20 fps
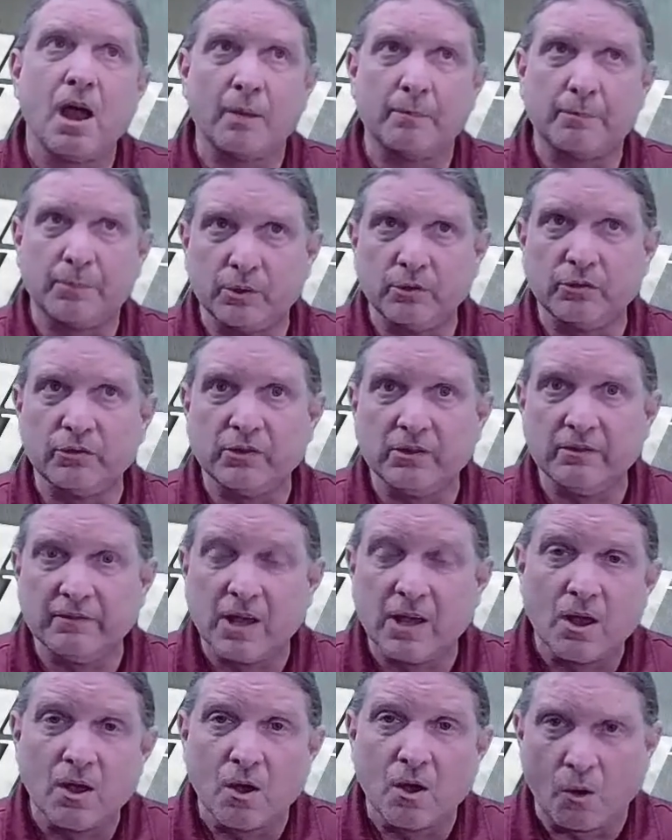abusive
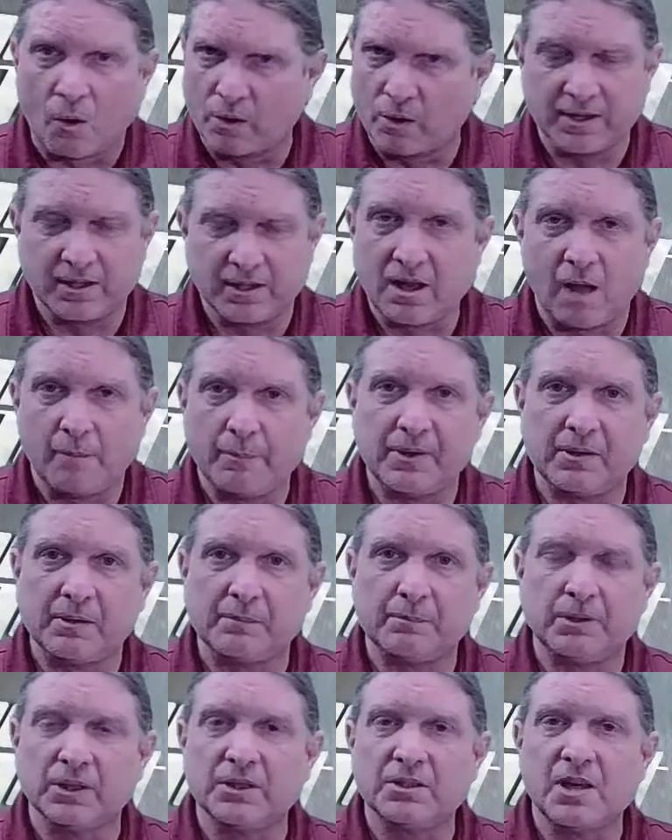or
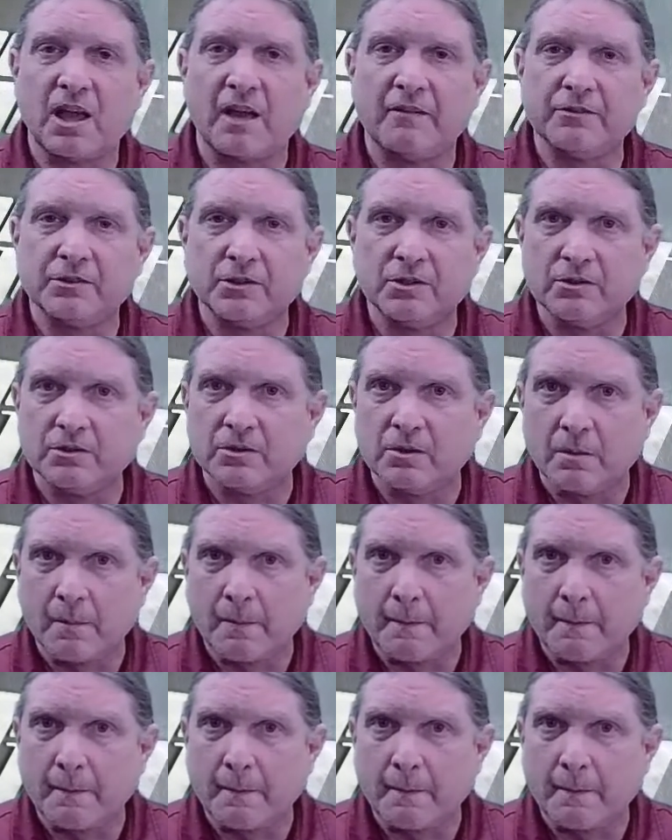incompetent police officers.